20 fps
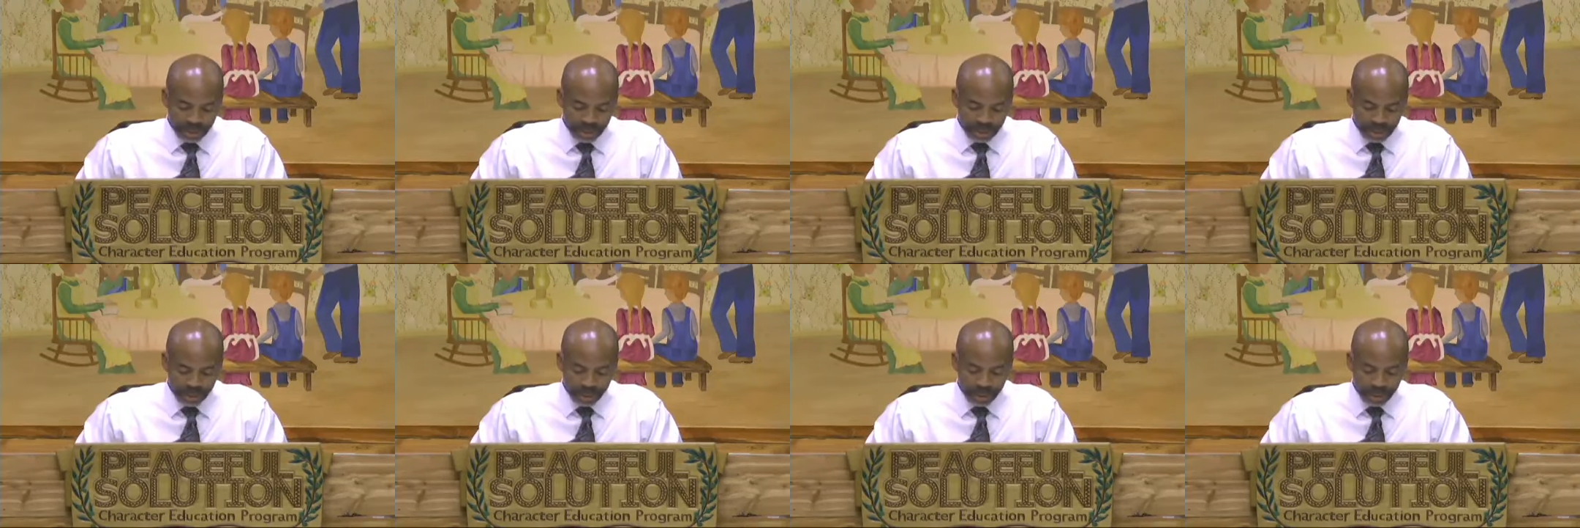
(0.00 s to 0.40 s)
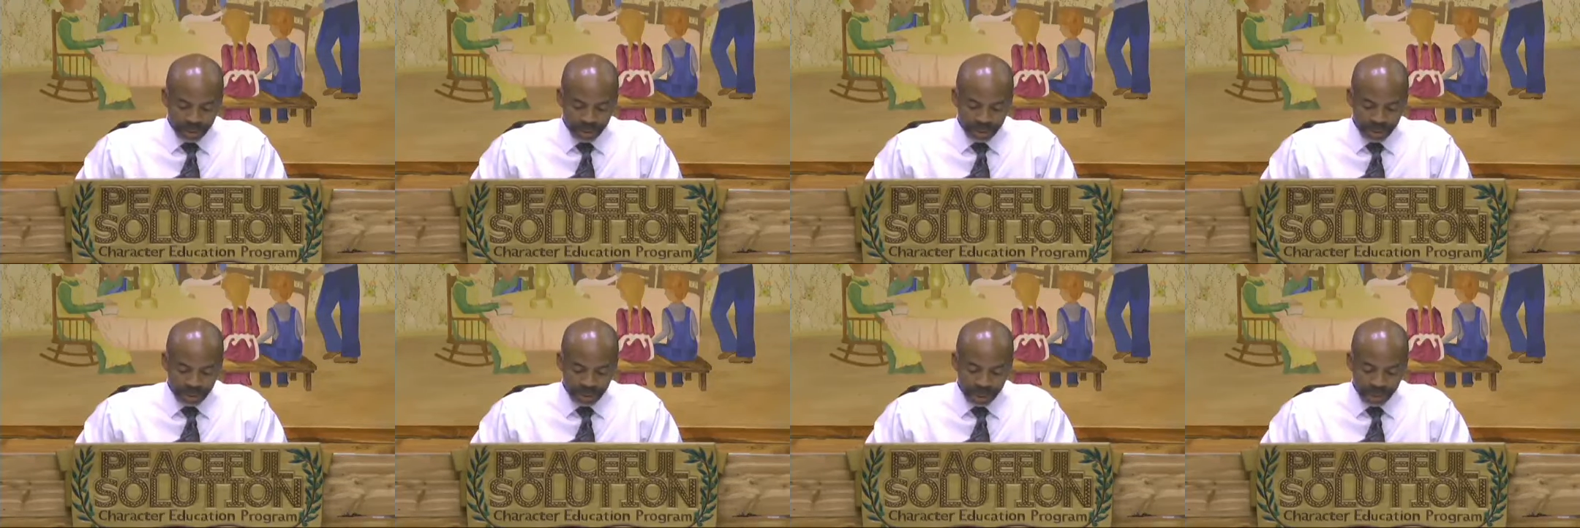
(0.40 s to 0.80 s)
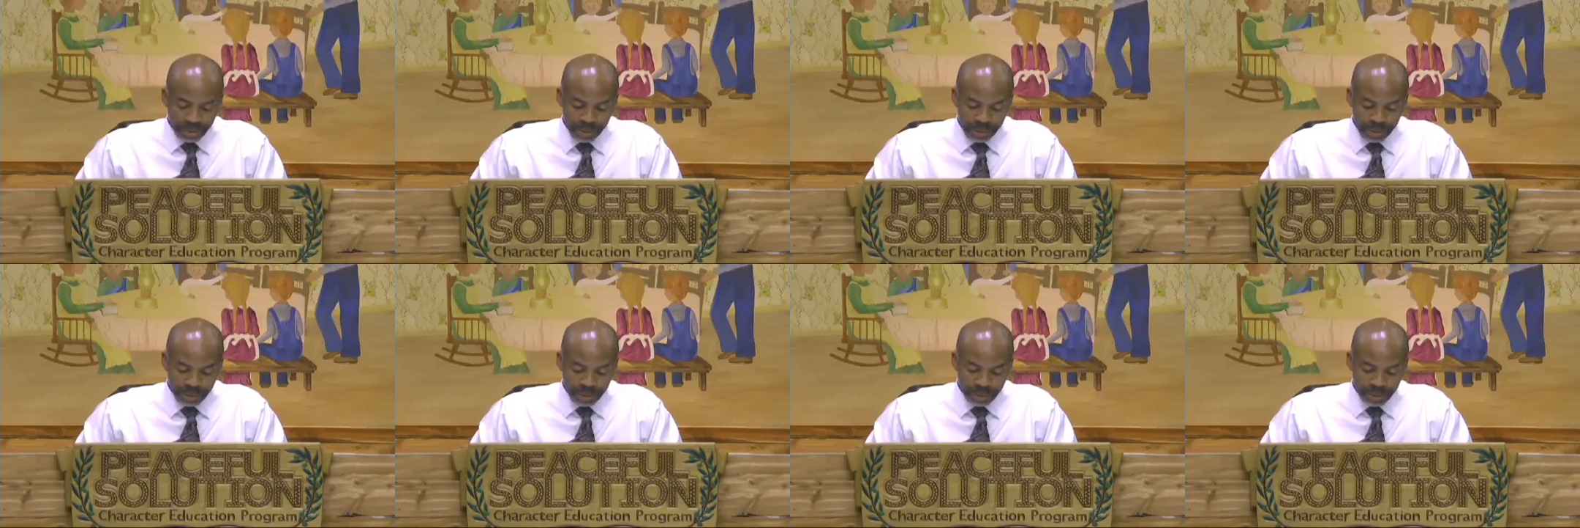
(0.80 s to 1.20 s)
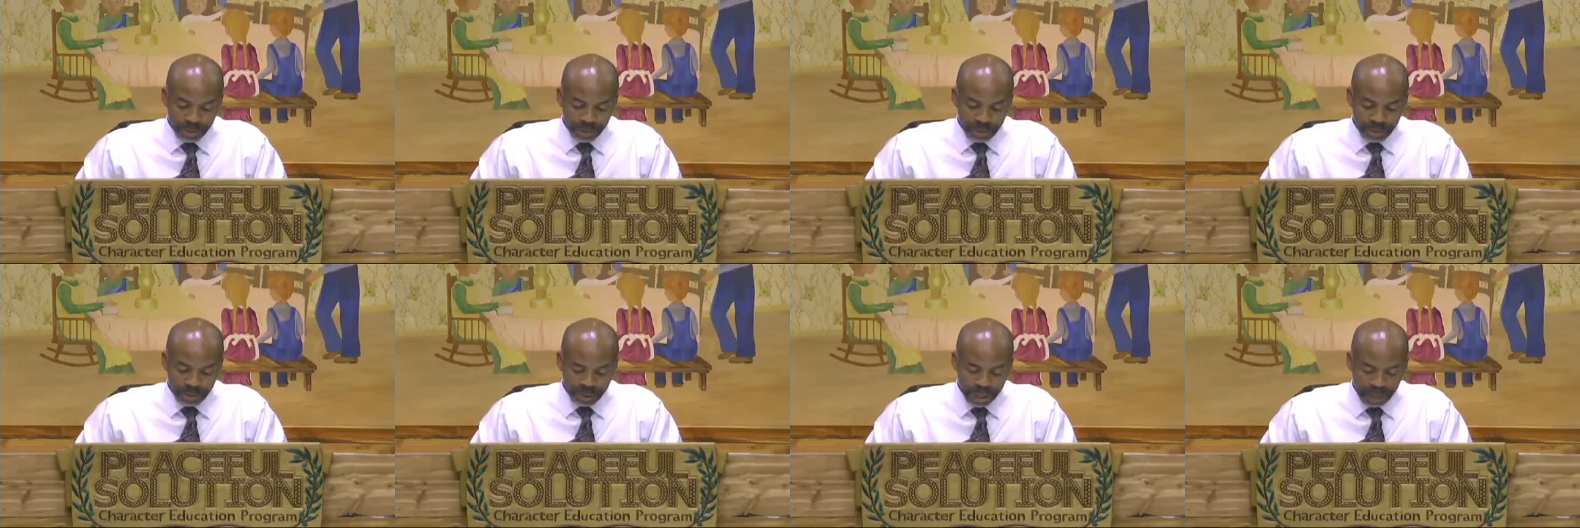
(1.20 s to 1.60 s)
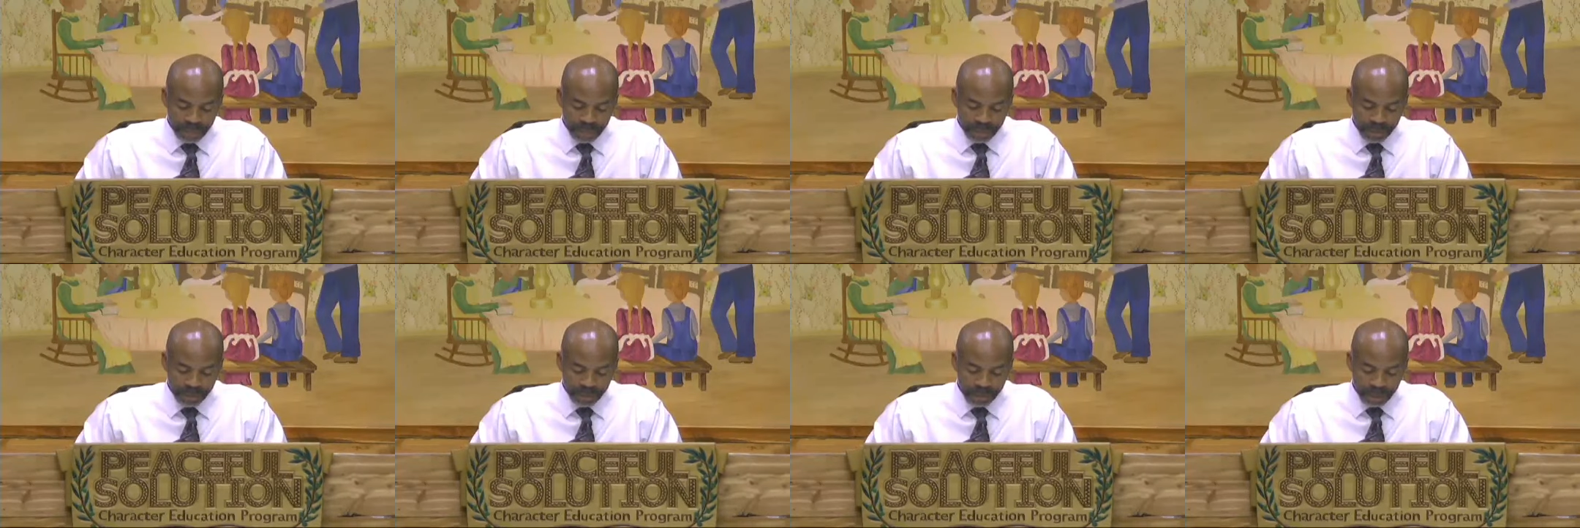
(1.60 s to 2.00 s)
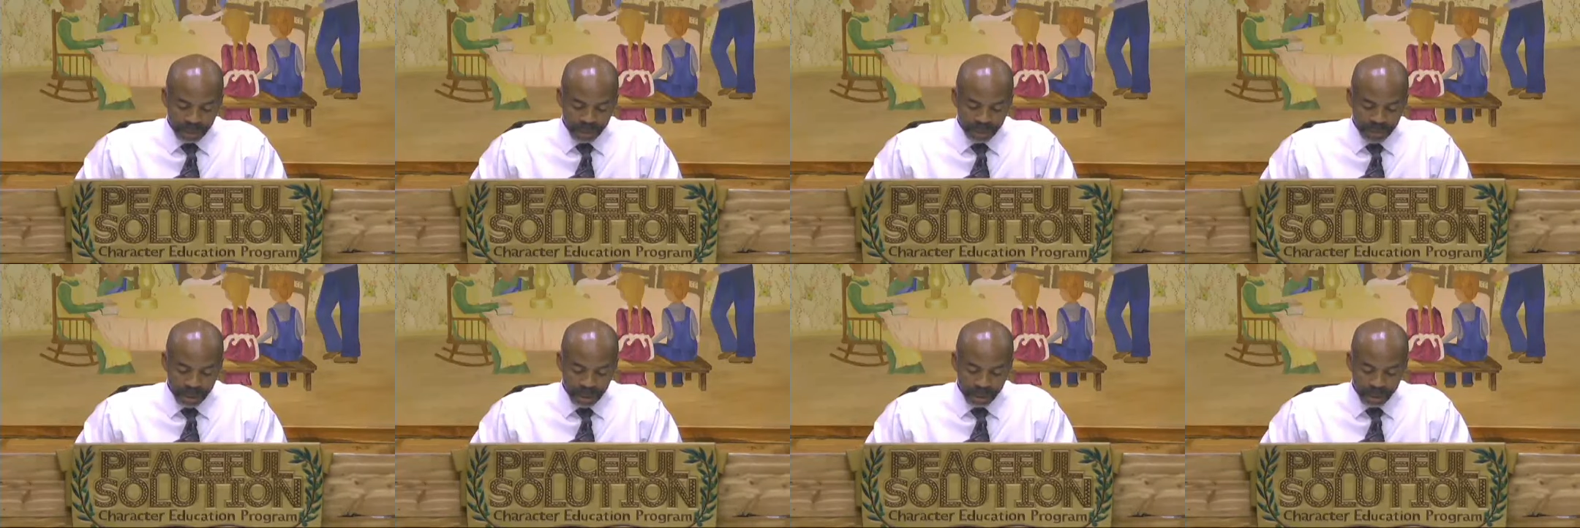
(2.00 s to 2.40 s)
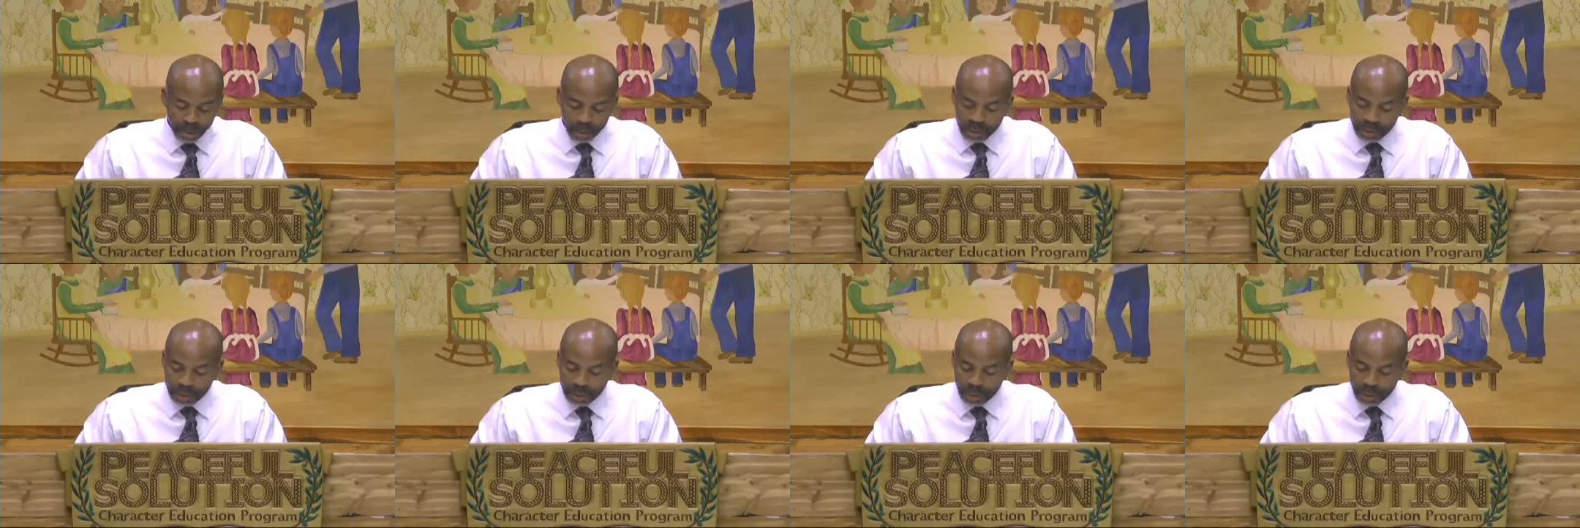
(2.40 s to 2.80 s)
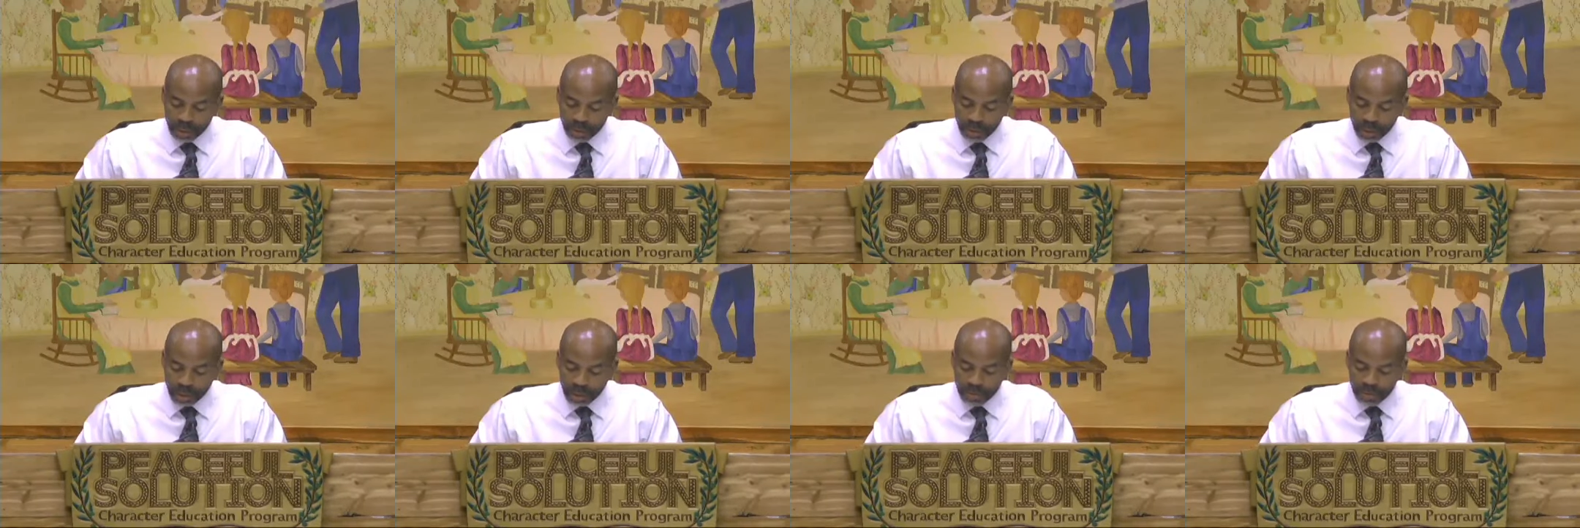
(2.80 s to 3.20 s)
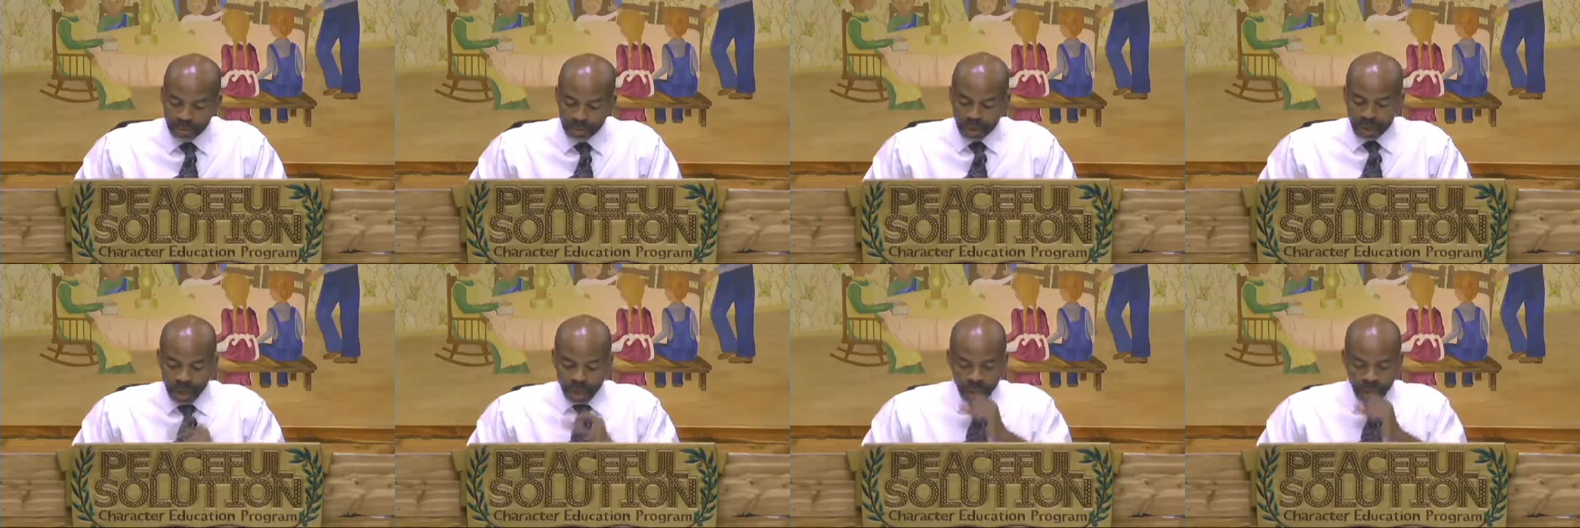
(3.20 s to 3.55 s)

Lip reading: This is from the acceptance unit, chapter 6, page 121.